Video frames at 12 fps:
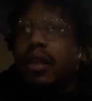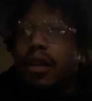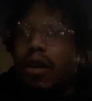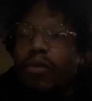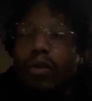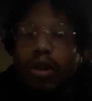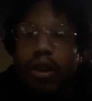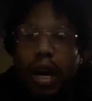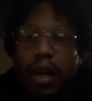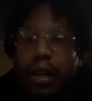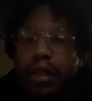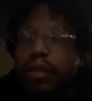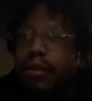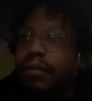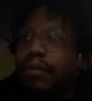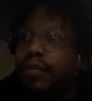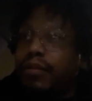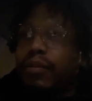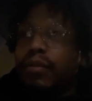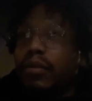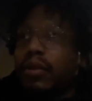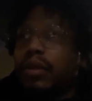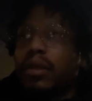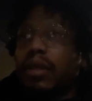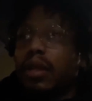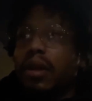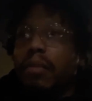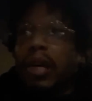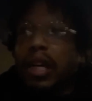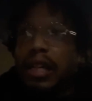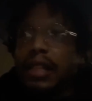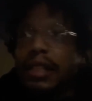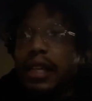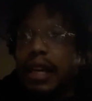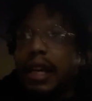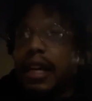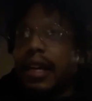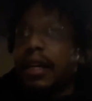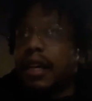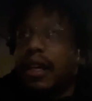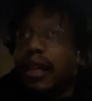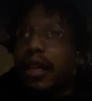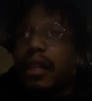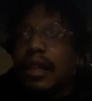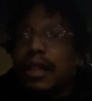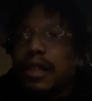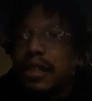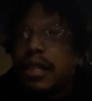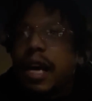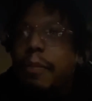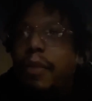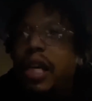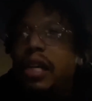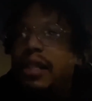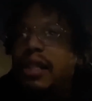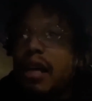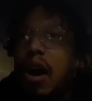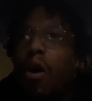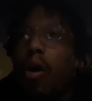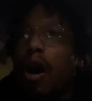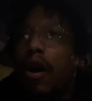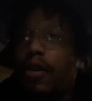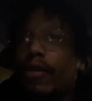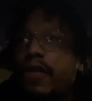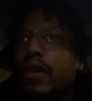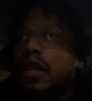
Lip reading: Don't regret it. Because then this is at peace on earth.